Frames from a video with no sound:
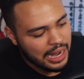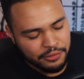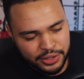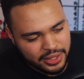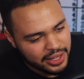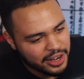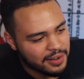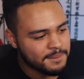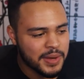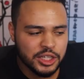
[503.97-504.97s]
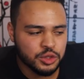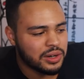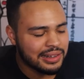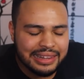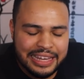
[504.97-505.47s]
everything here, I just
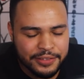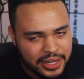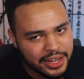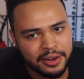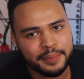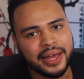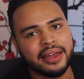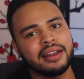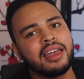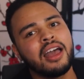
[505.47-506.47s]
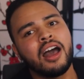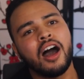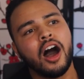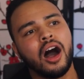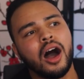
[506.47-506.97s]
want to leave it here, man.
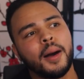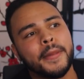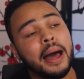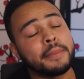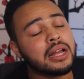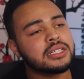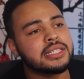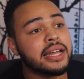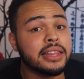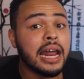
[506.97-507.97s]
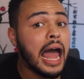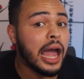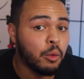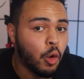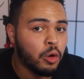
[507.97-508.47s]
I'm not saying that
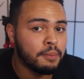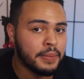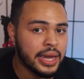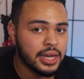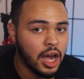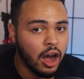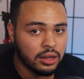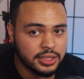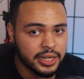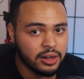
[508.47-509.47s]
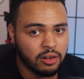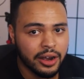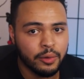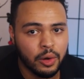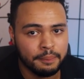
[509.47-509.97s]
I won't make content or
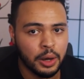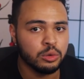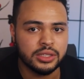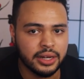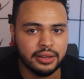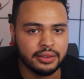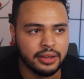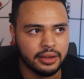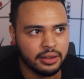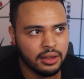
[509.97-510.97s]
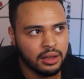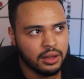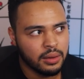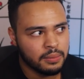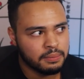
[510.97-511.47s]
I won't post anything
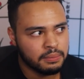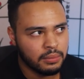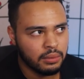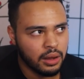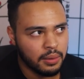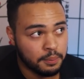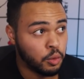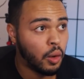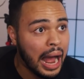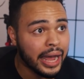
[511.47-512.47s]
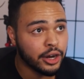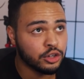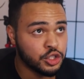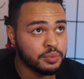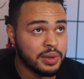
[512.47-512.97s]

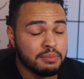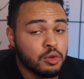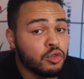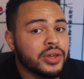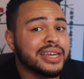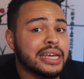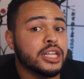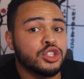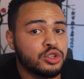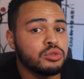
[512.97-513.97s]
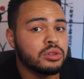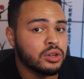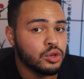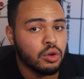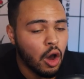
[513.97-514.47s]
prior to me moving into
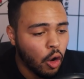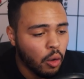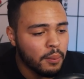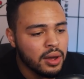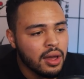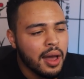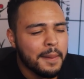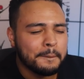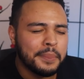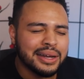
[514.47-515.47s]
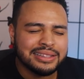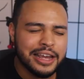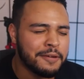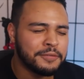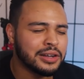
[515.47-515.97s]
the new home, but
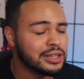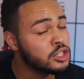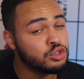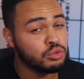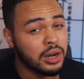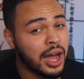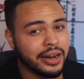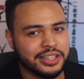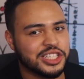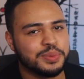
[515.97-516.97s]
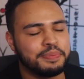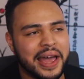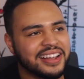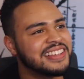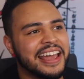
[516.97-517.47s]
definitely do not
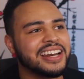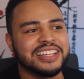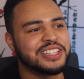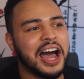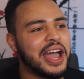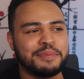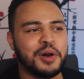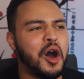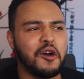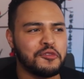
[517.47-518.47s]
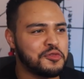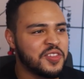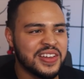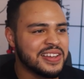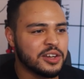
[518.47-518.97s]
expect any type
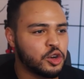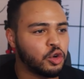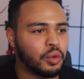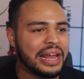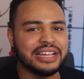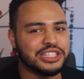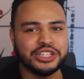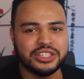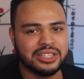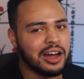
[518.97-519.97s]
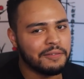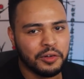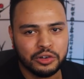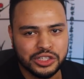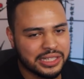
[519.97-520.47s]
of crazy stuff
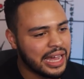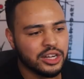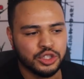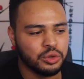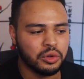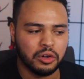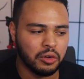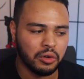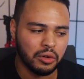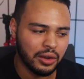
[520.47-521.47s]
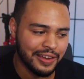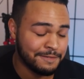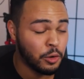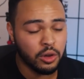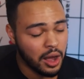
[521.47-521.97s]
or schedule or like
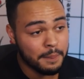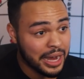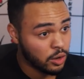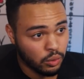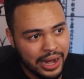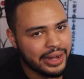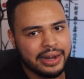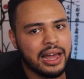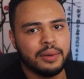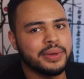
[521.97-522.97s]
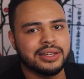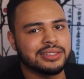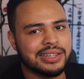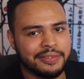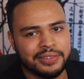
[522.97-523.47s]
full comeback right now,
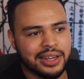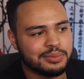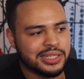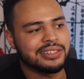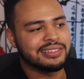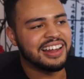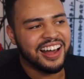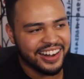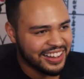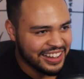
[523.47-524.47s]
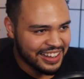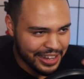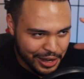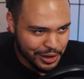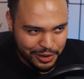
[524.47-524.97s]
because definitely I'm still not
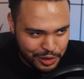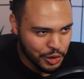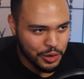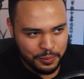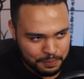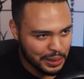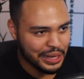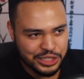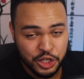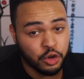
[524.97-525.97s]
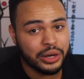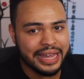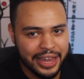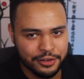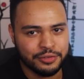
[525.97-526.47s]
in a good place
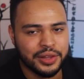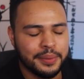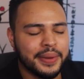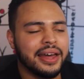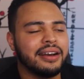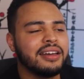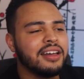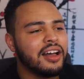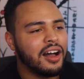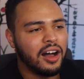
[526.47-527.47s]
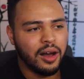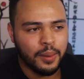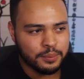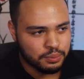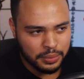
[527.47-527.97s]
creatively, man.
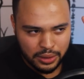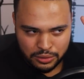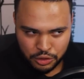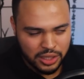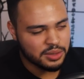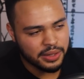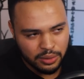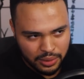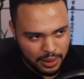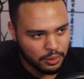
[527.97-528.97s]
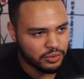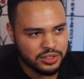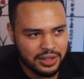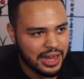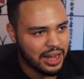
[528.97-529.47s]
But trust me, when I move
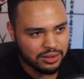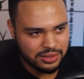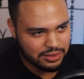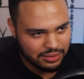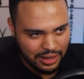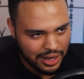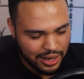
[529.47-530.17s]
into the house,